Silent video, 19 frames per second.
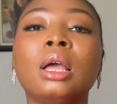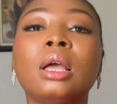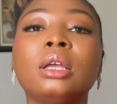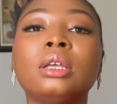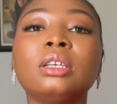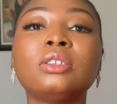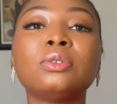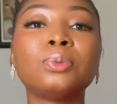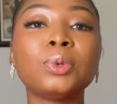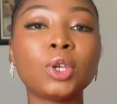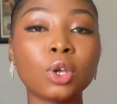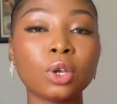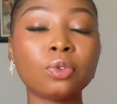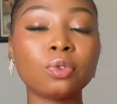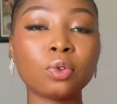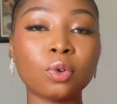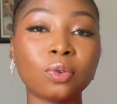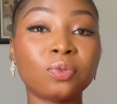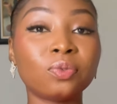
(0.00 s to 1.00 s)
It's
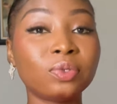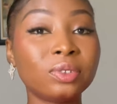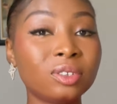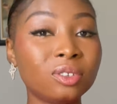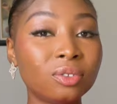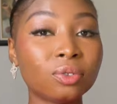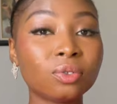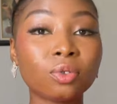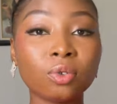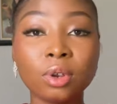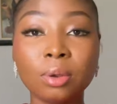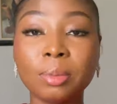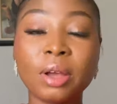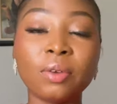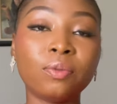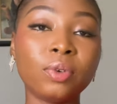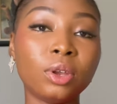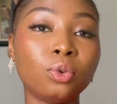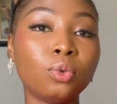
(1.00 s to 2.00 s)
because of this cream,
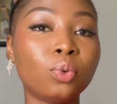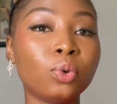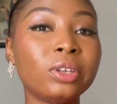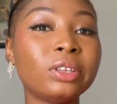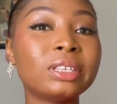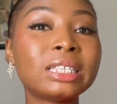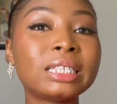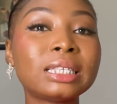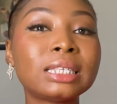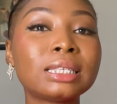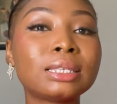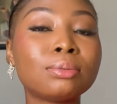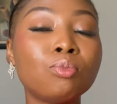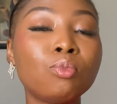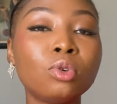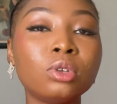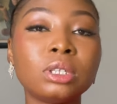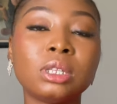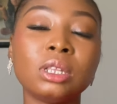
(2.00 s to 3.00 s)
Aveeno, is
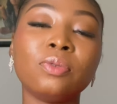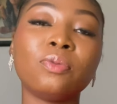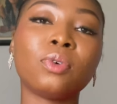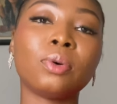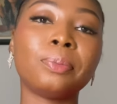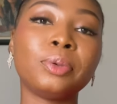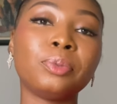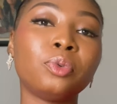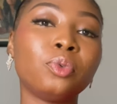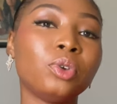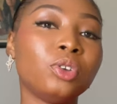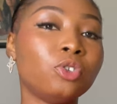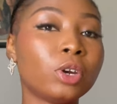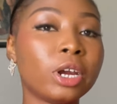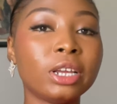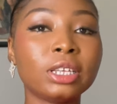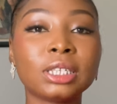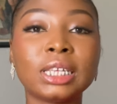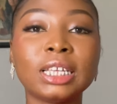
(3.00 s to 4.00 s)
mostly for people with
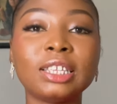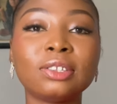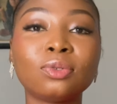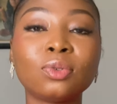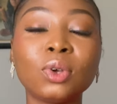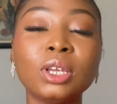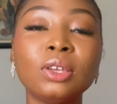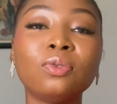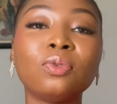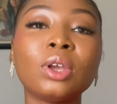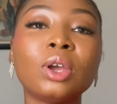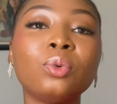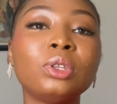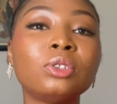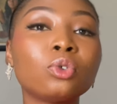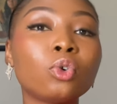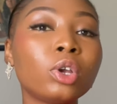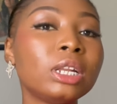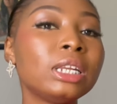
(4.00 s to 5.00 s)
dry skin. So if you are
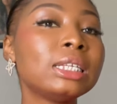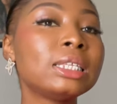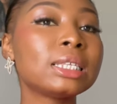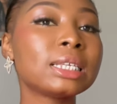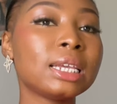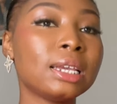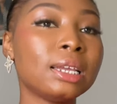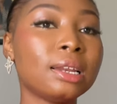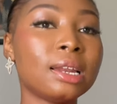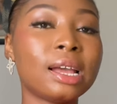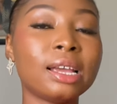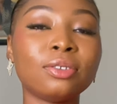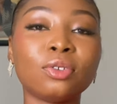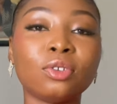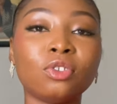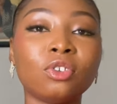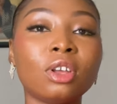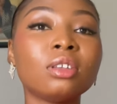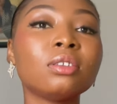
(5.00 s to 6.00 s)
with oily skin, I
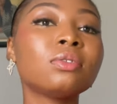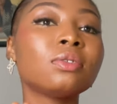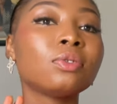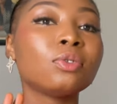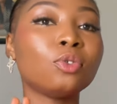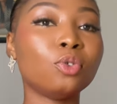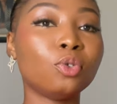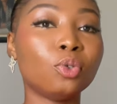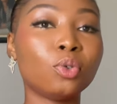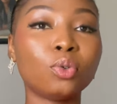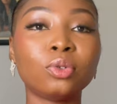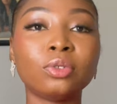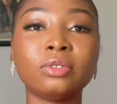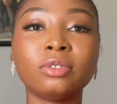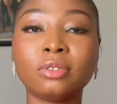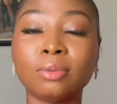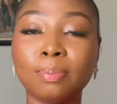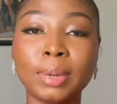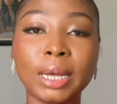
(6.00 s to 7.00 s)
suggest you
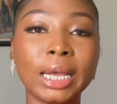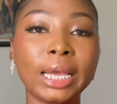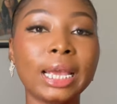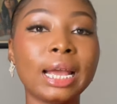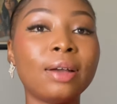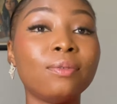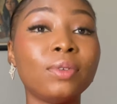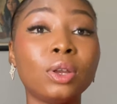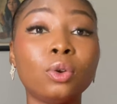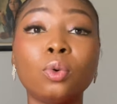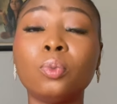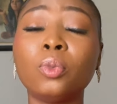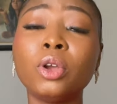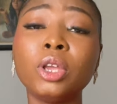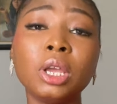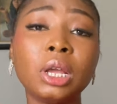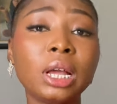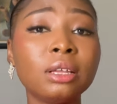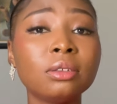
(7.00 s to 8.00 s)
don't buy Aveeno.
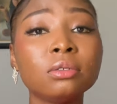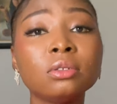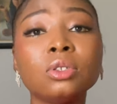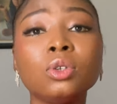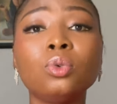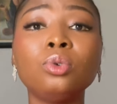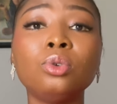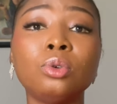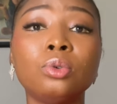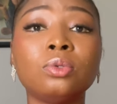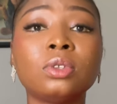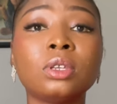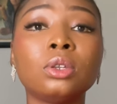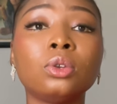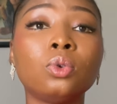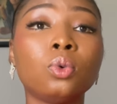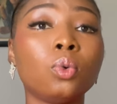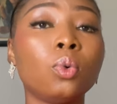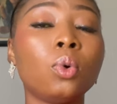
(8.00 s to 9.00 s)
But you can still use
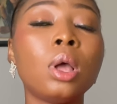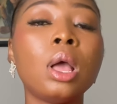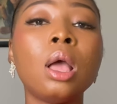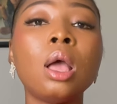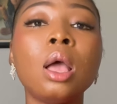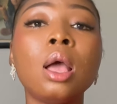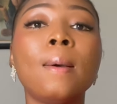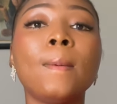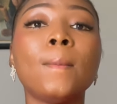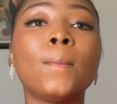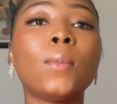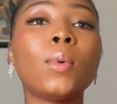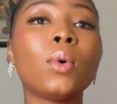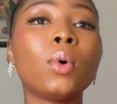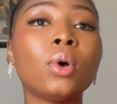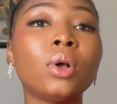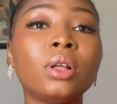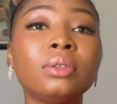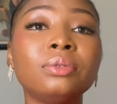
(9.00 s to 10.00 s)
it though.
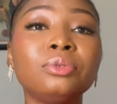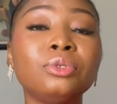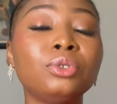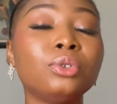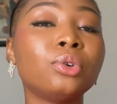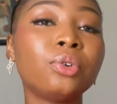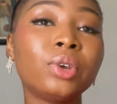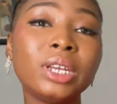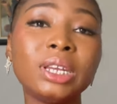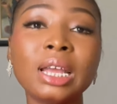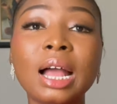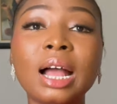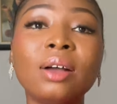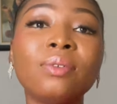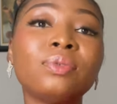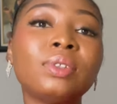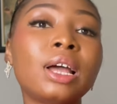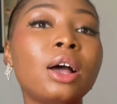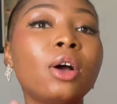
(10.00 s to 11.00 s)
But you already
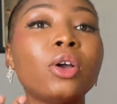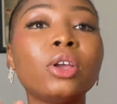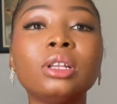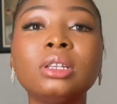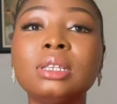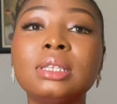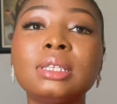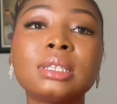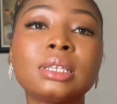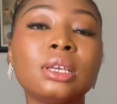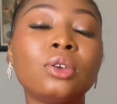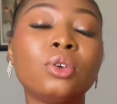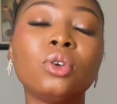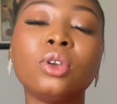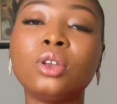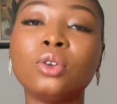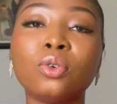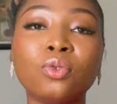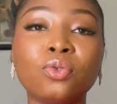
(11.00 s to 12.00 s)
have that oily skin
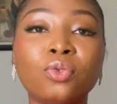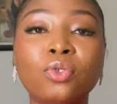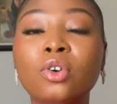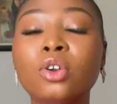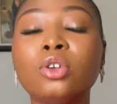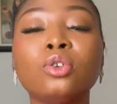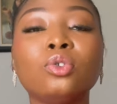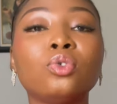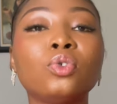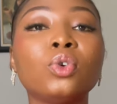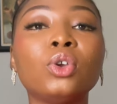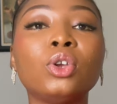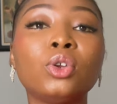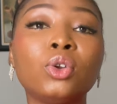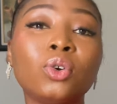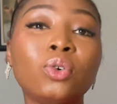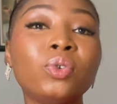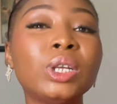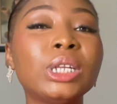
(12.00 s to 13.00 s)
going on for you, so
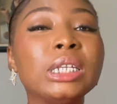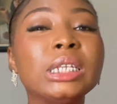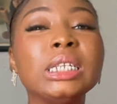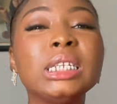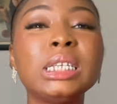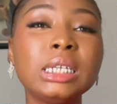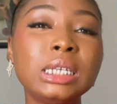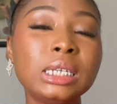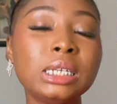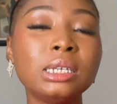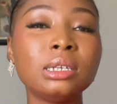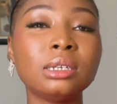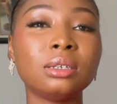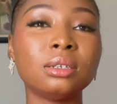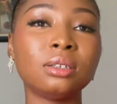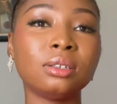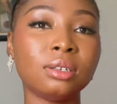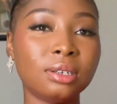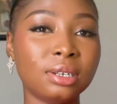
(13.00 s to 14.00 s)
you don't really
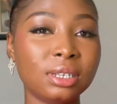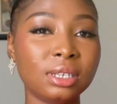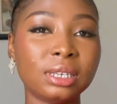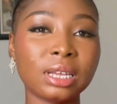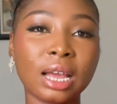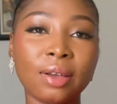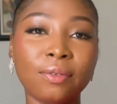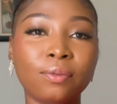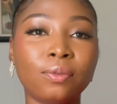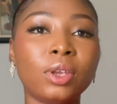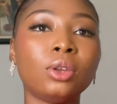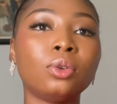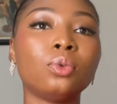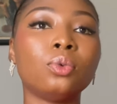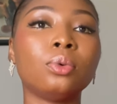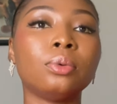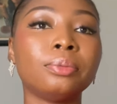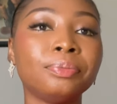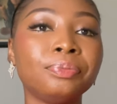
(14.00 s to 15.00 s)
need
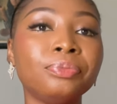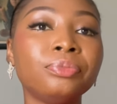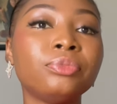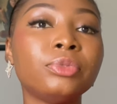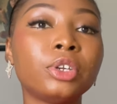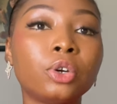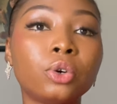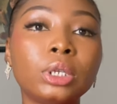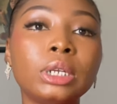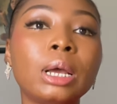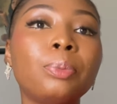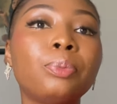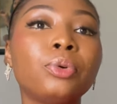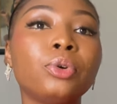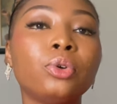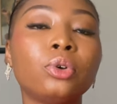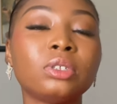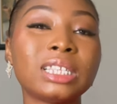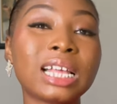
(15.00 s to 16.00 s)
Aveeno. There are other
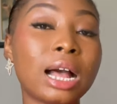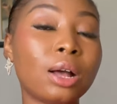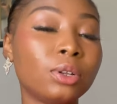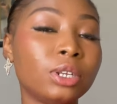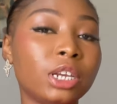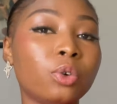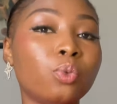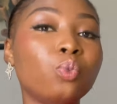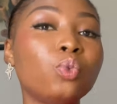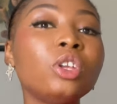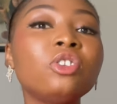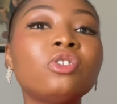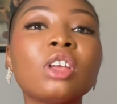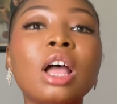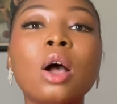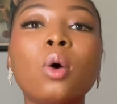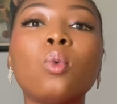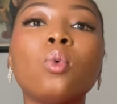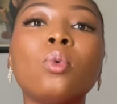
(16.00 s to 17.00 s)
products out there,
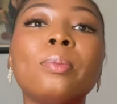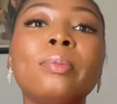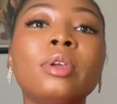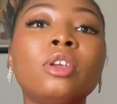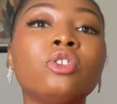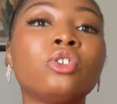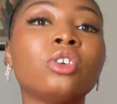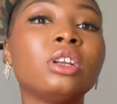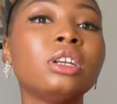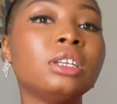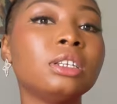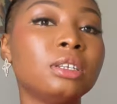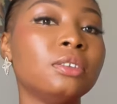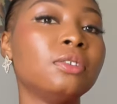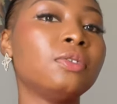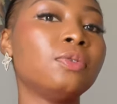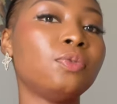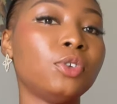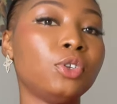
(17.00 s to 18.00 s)
which I will mention in
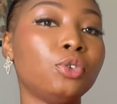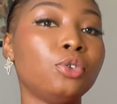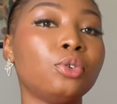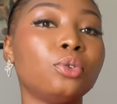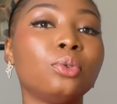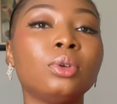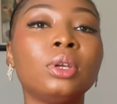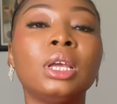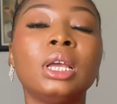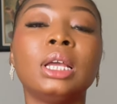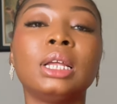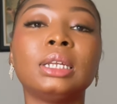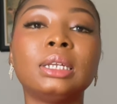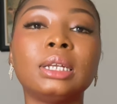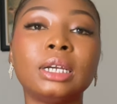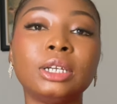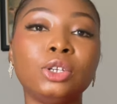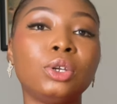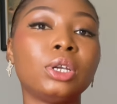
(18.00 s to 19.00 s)
this video,
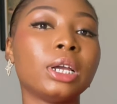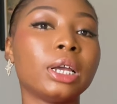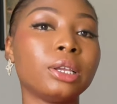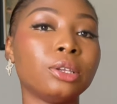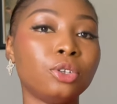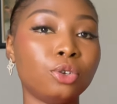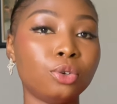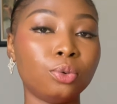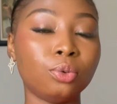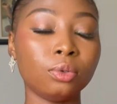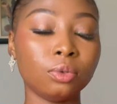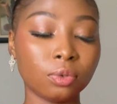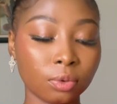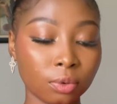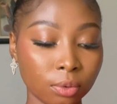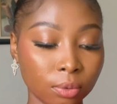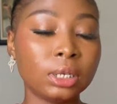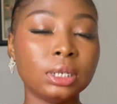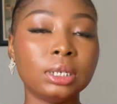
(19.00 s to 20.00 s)
that you can
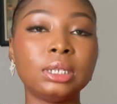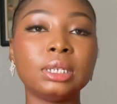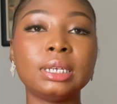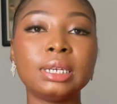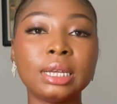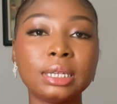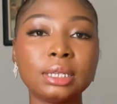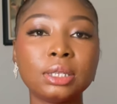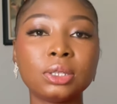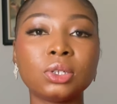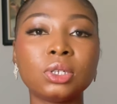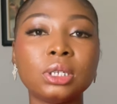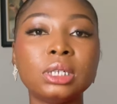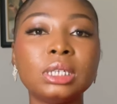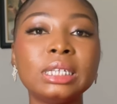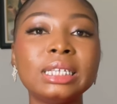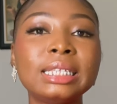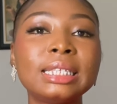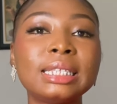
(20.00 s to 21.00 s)
use. The next on
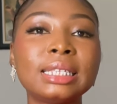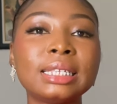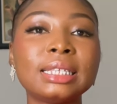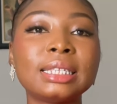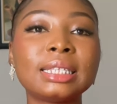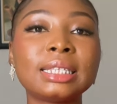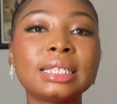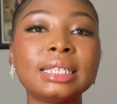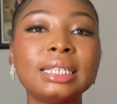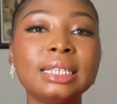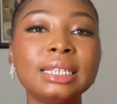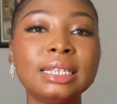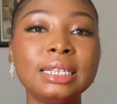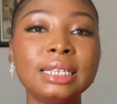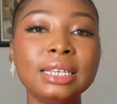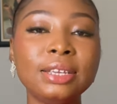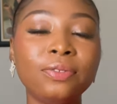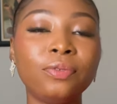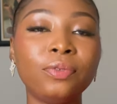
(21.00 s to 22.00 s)
the list is
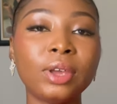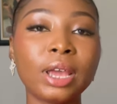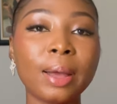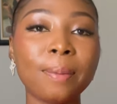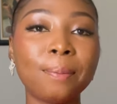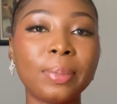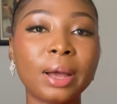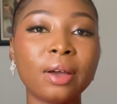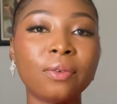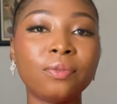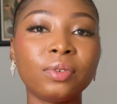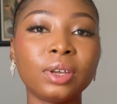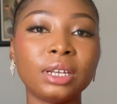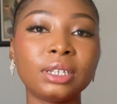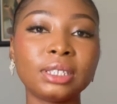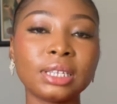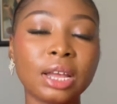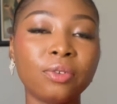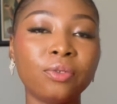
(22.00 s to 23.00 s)
Nivea
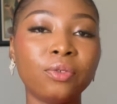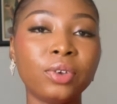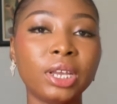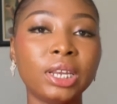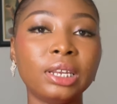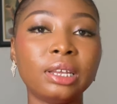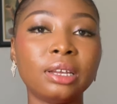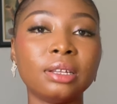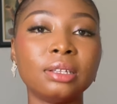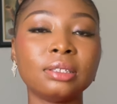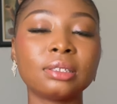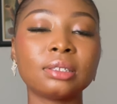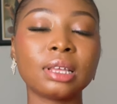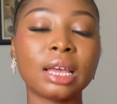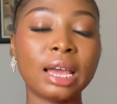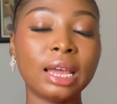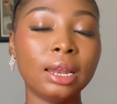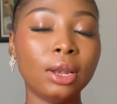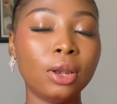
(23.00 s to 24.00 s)
Perfect and Radiant.
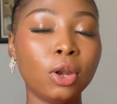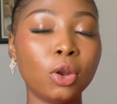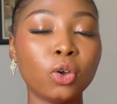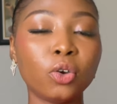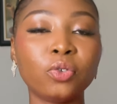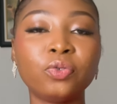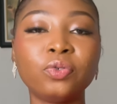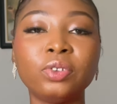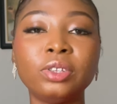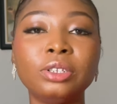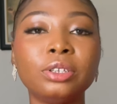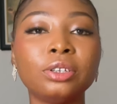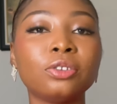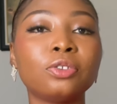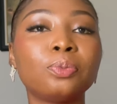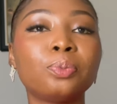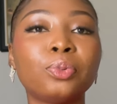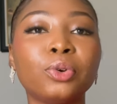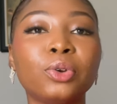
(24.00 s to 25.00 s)
I love
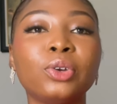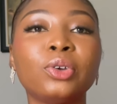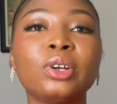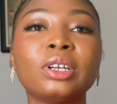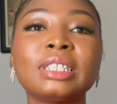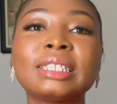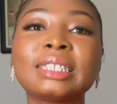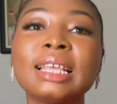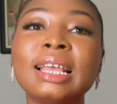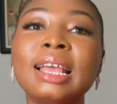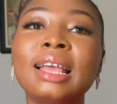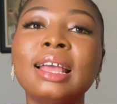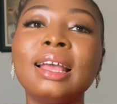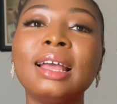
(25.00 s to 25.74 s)
this product.